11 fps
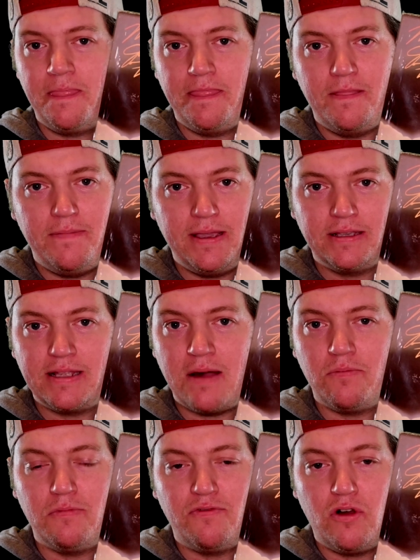the biggest
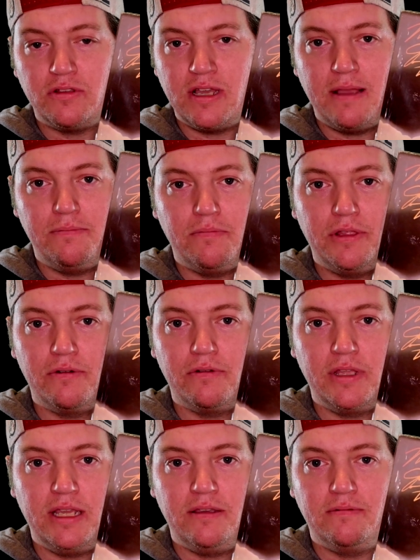album of all time,
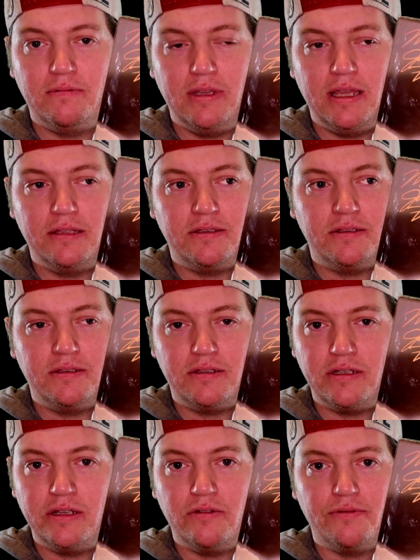literally. It's
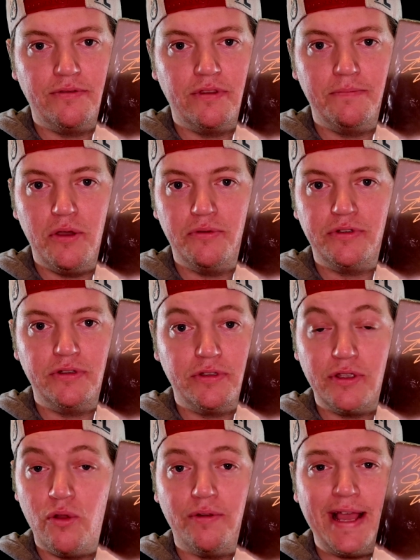still the most
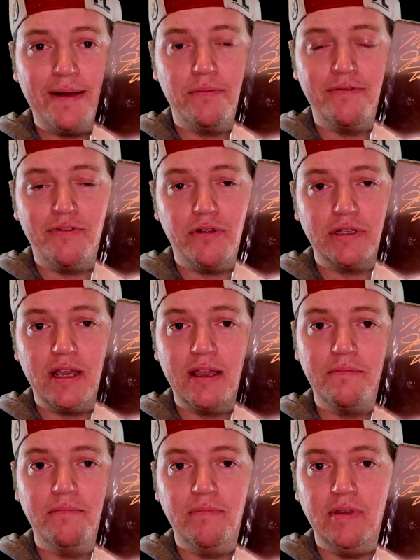sold album of all
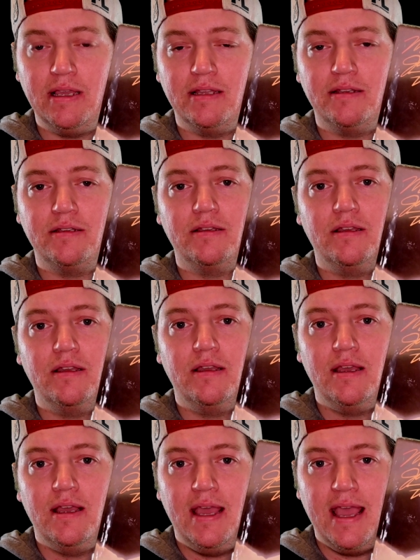time. It
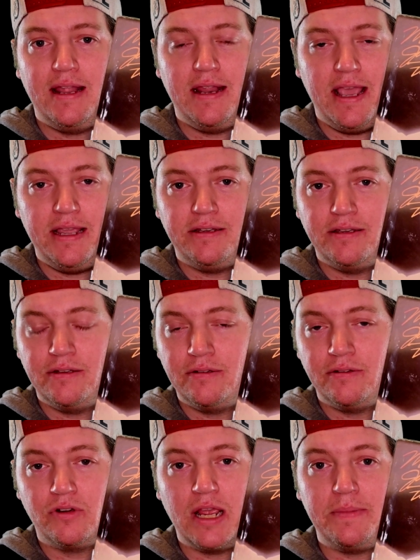had 8
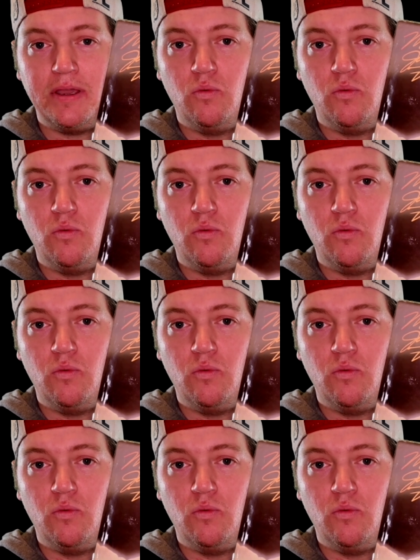Grammy